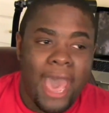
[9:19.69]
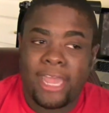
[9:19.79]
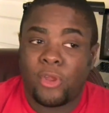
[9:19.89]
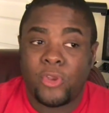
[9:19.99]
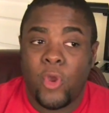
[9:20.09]

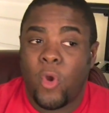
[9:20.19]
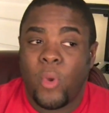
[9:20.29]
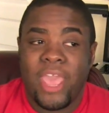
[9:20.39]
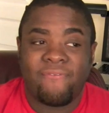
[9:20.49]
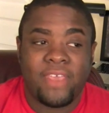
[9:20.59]
I don't
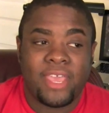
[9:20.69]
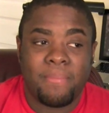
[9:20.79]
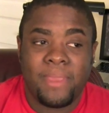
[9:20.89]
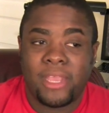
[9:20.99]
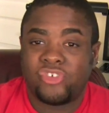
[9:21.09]
know if it
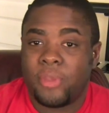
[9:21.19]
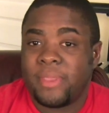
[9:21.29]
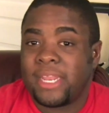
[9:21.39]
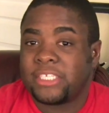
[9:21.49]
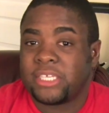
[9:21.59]
could be
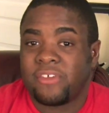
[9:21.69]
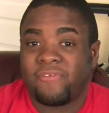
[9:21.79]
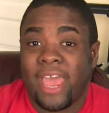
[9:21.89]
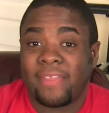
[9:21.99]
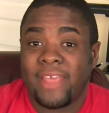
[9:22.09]
attributed to the
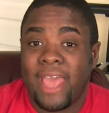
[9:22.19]
fact